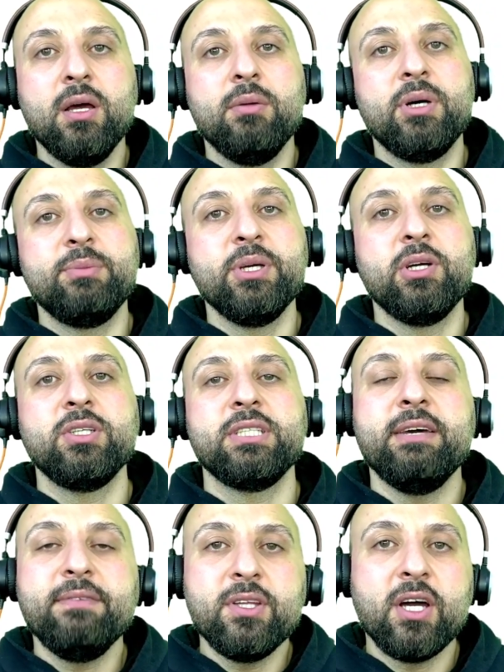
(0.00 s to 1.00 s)
But because
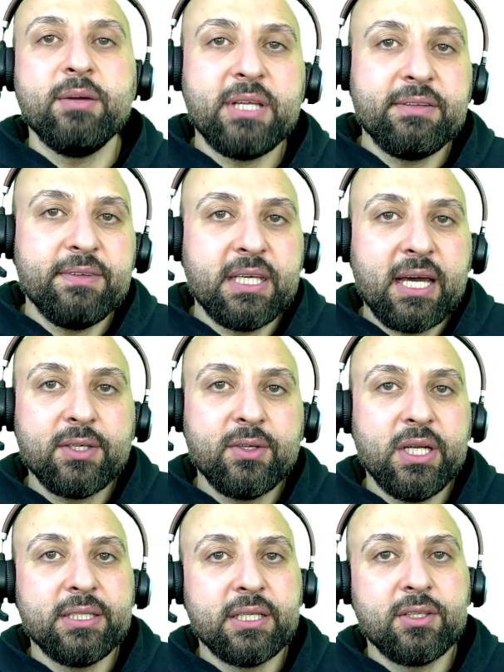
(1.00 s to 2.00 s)
every time that we
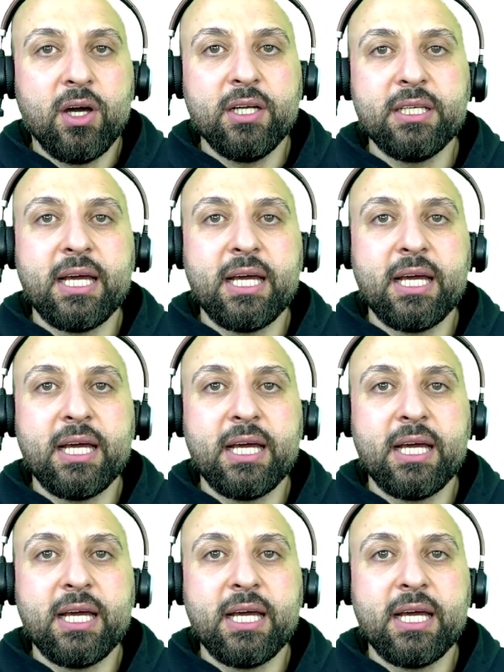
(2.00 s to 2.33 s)
calculate an arc,